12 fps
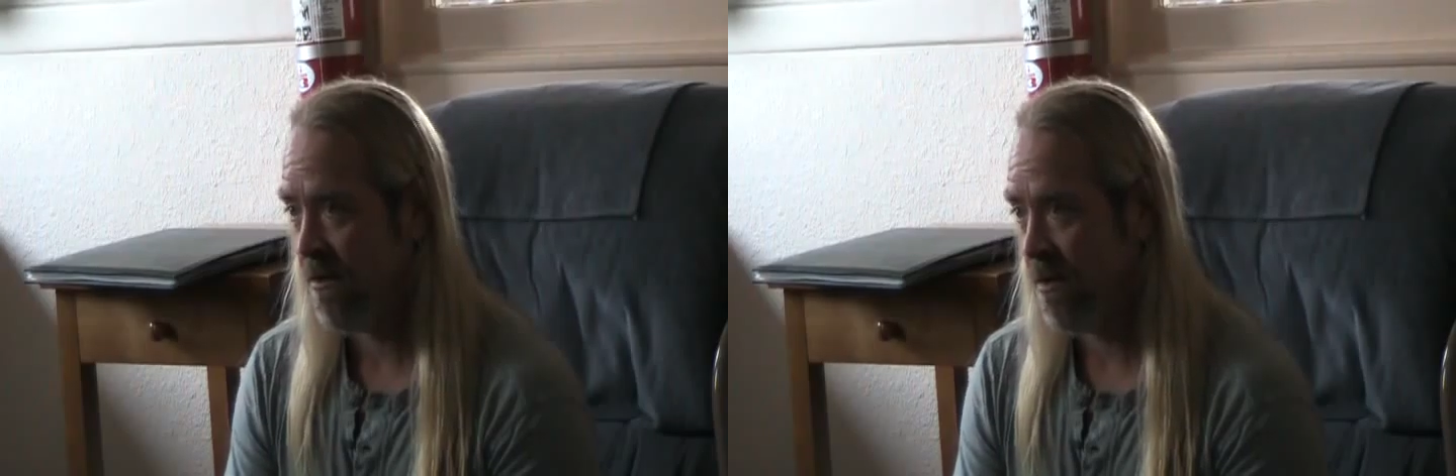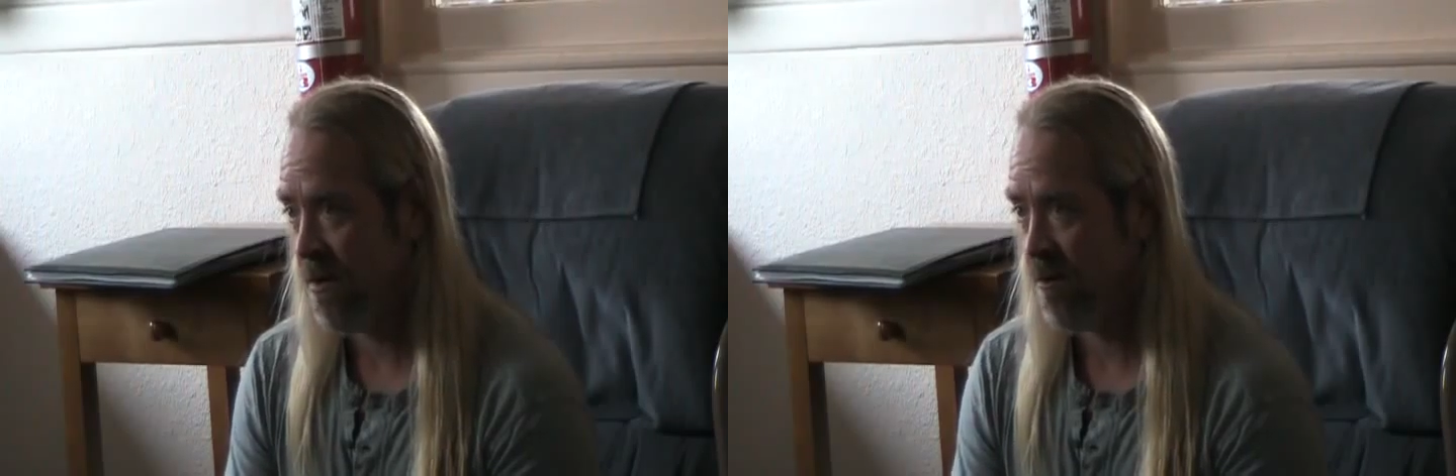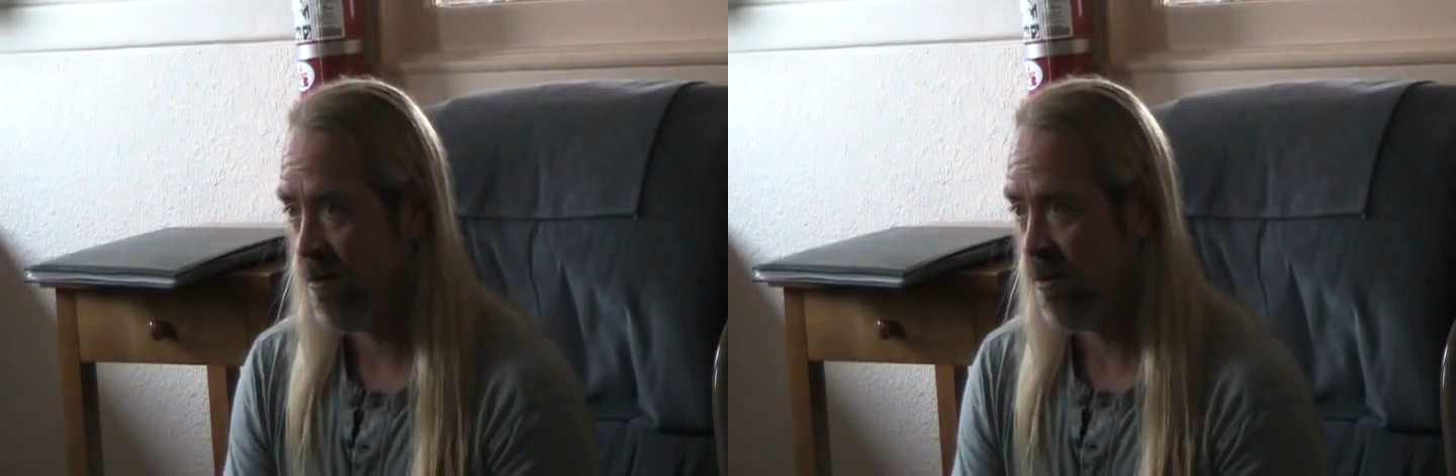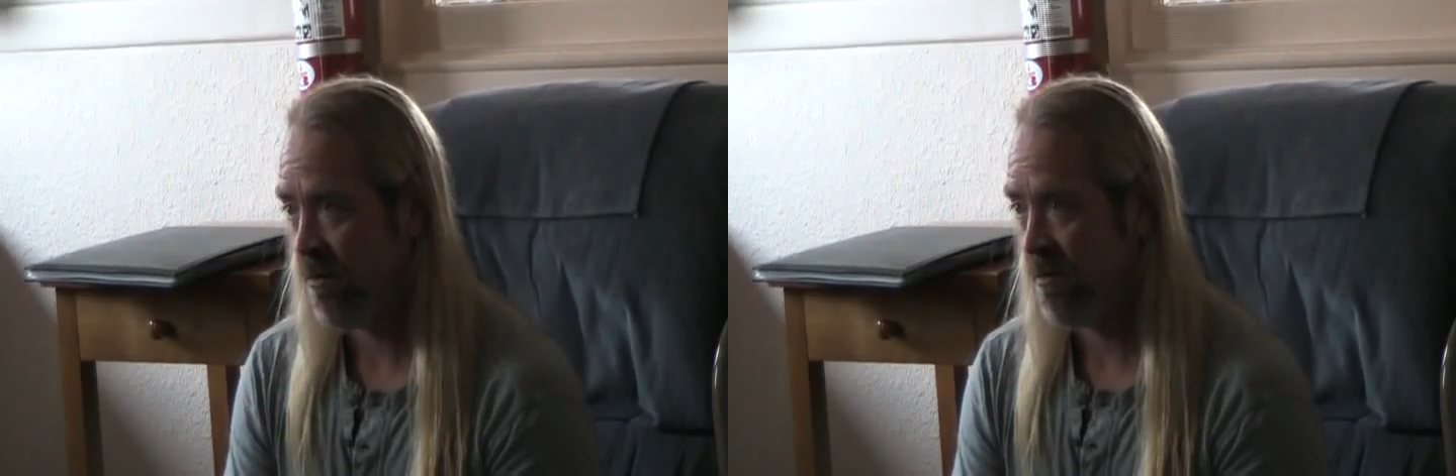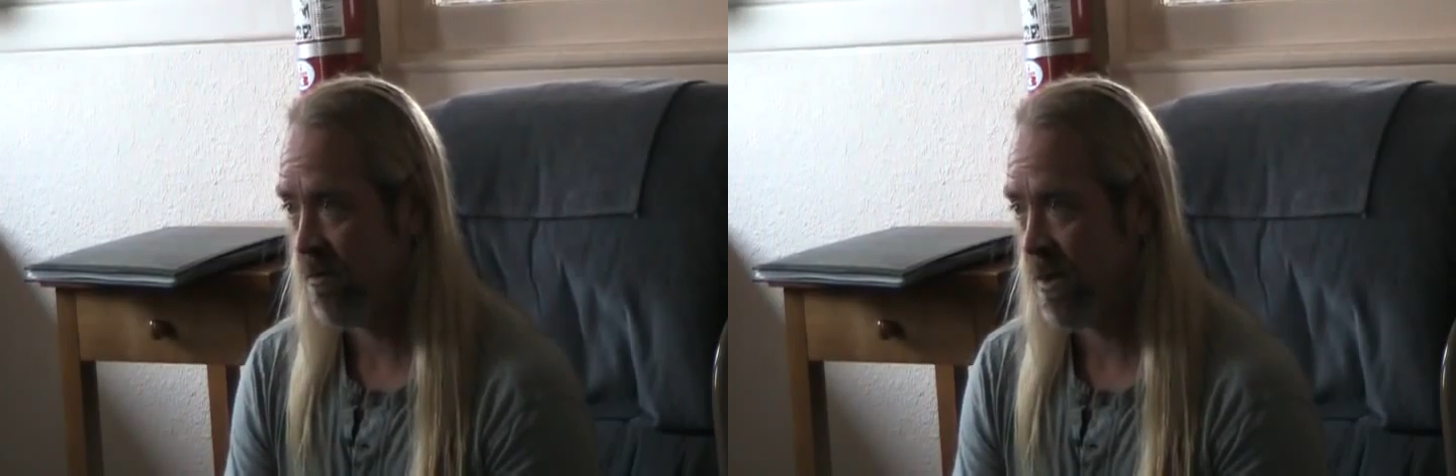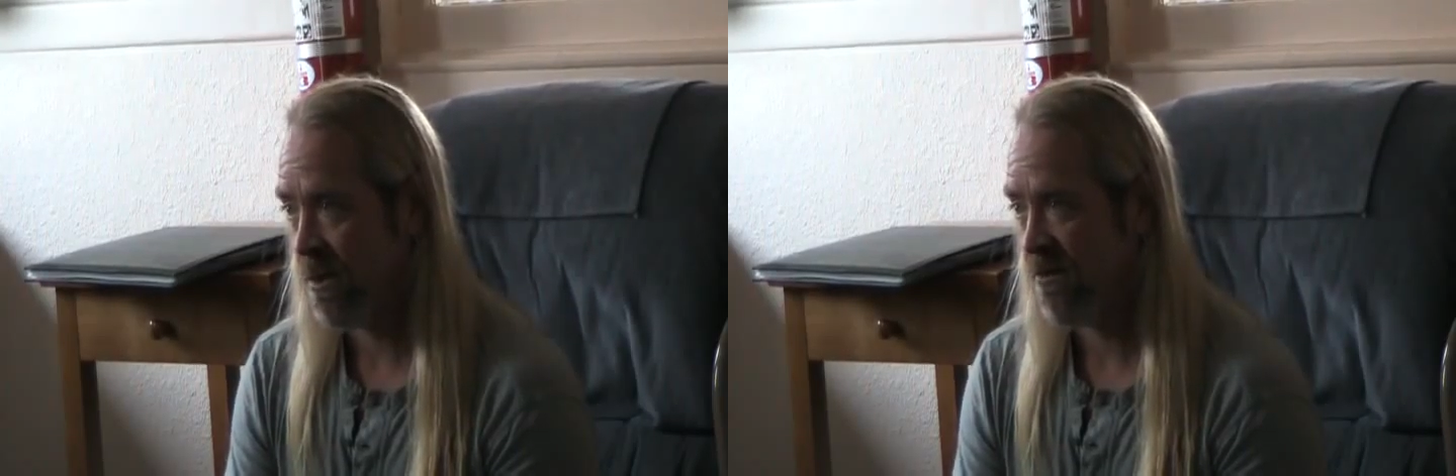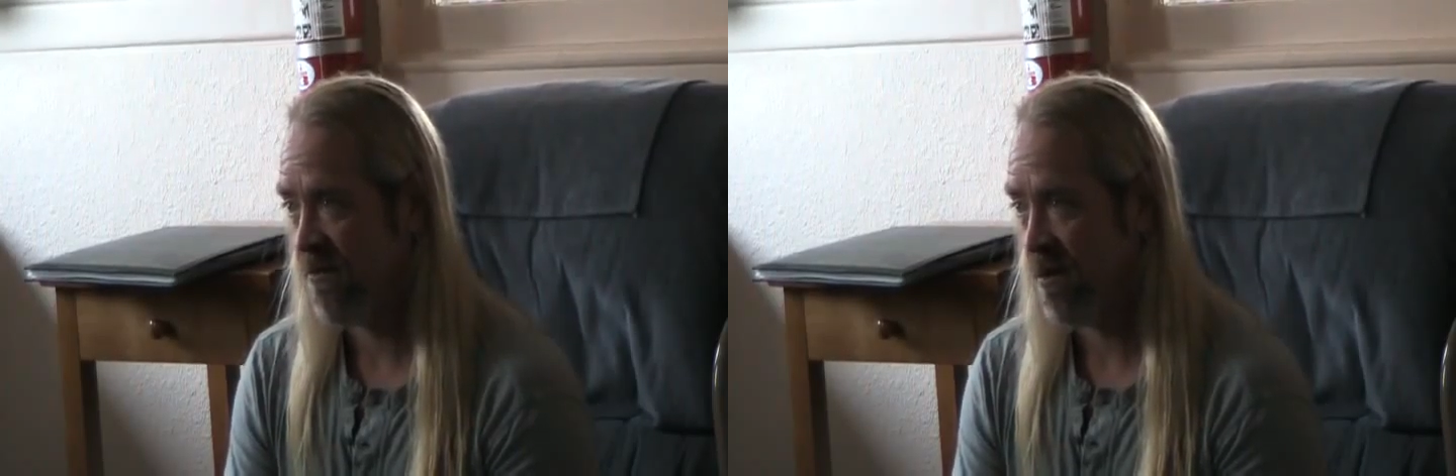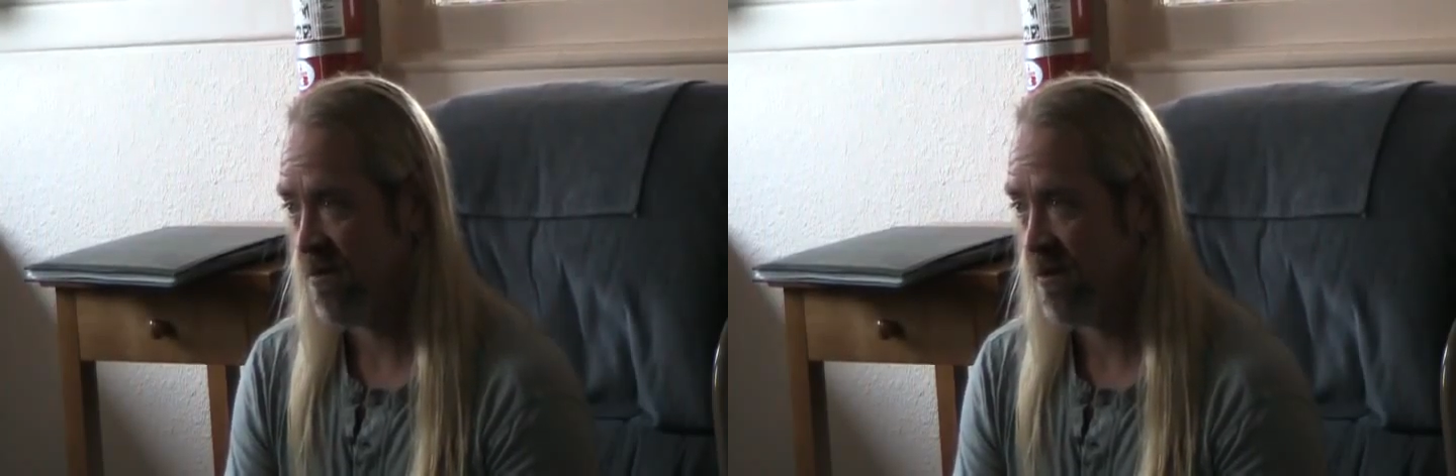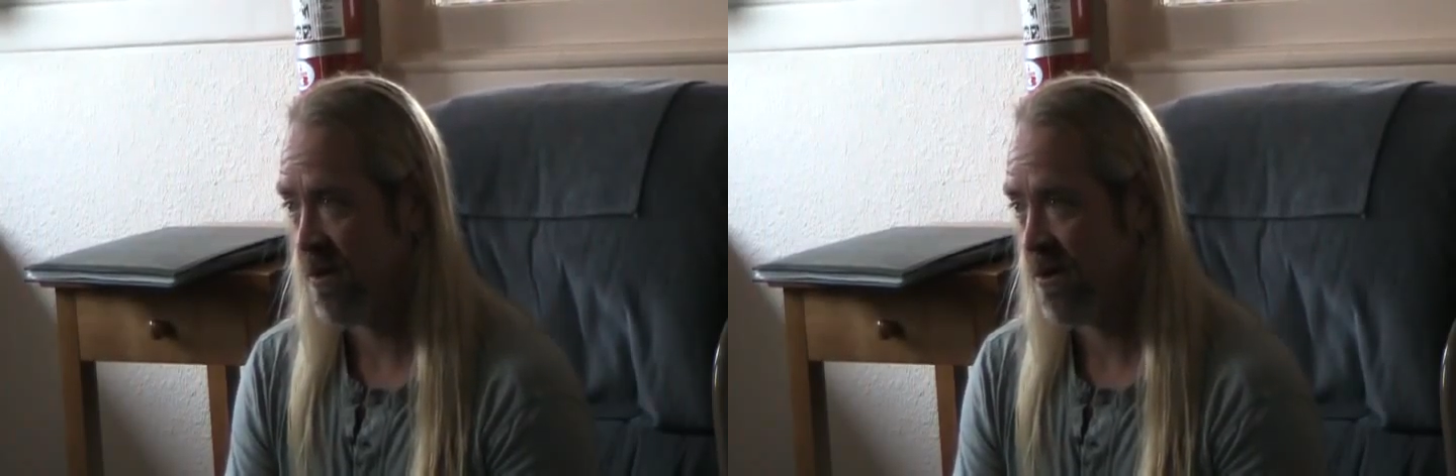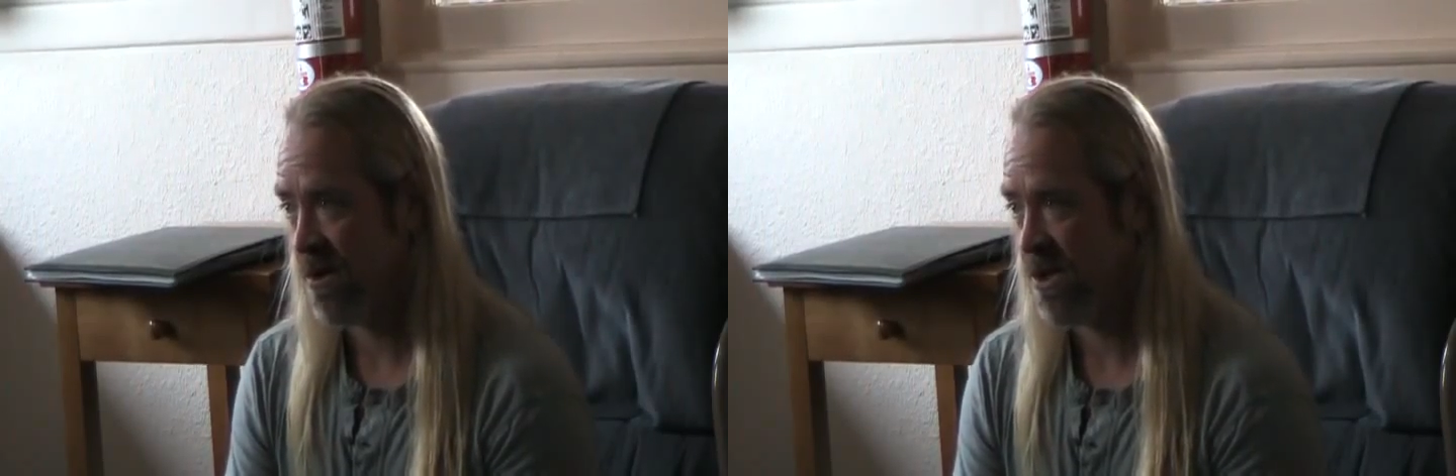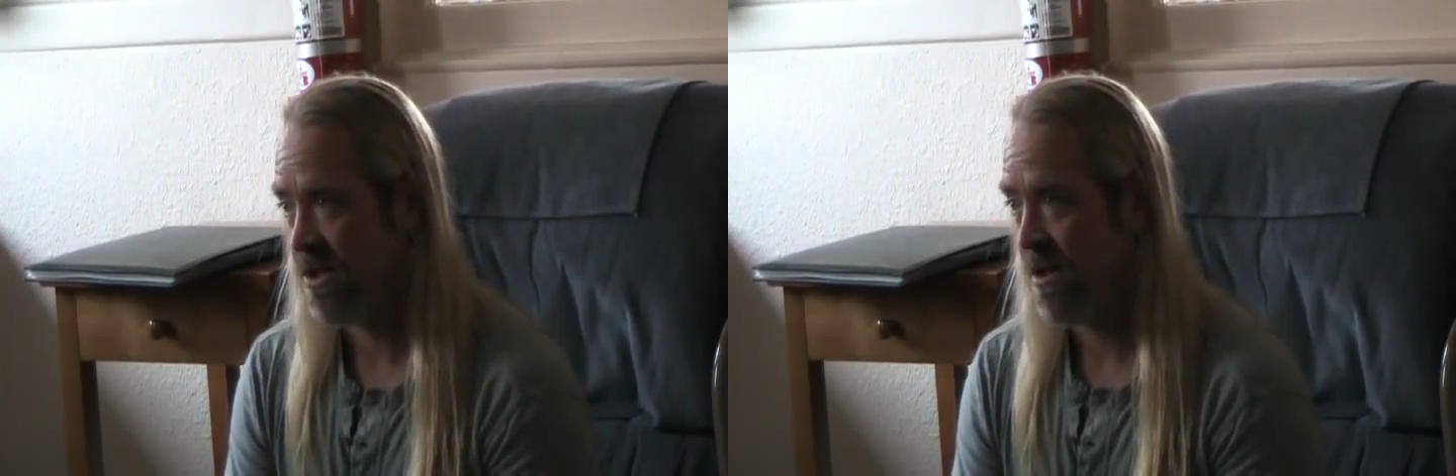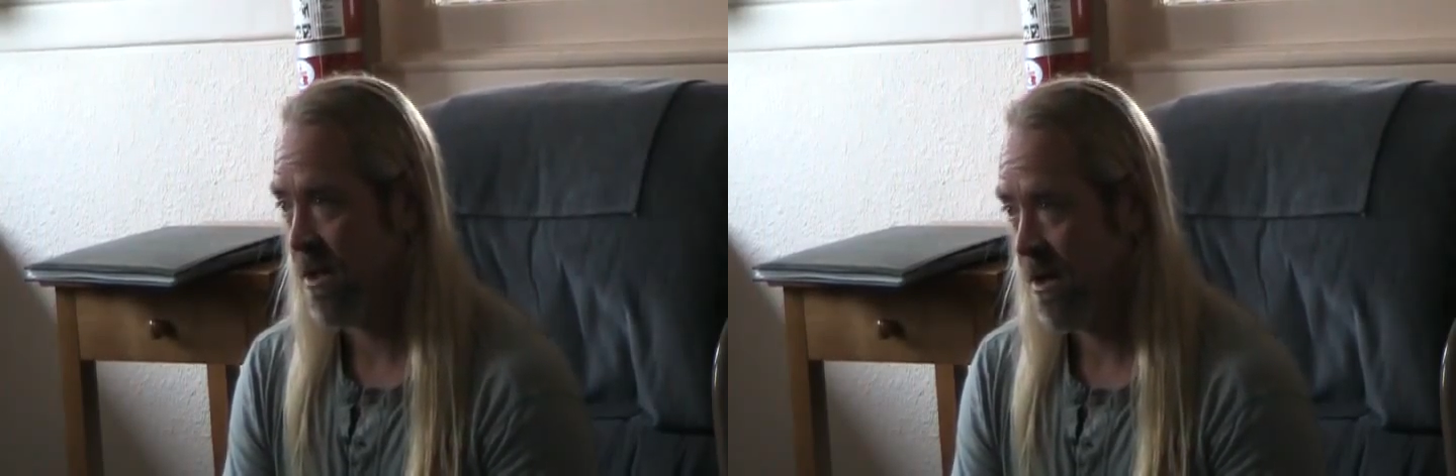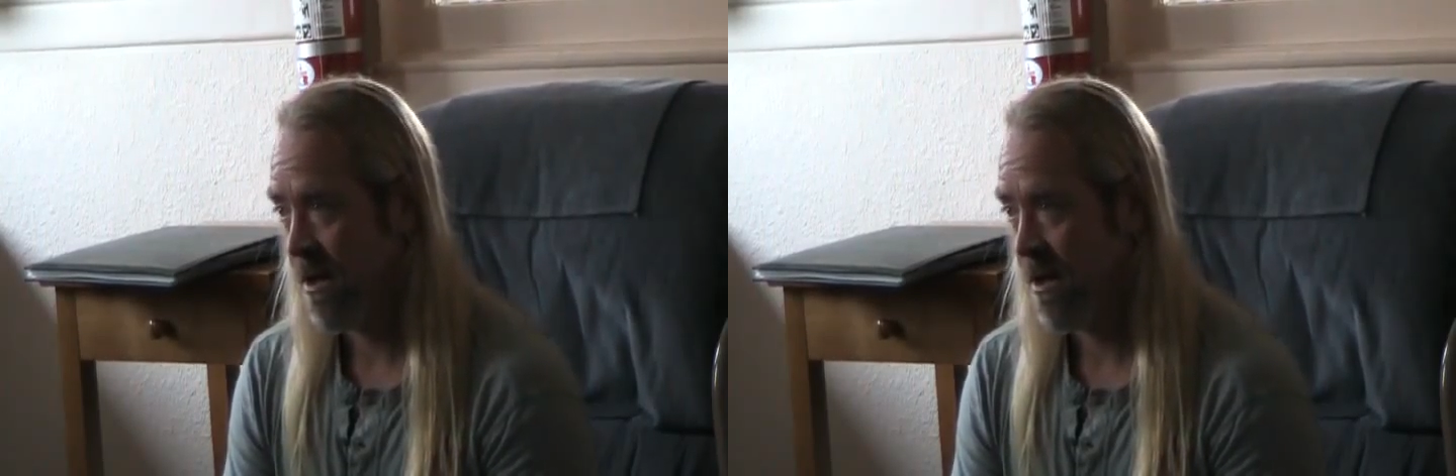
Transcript: this room is full of courage.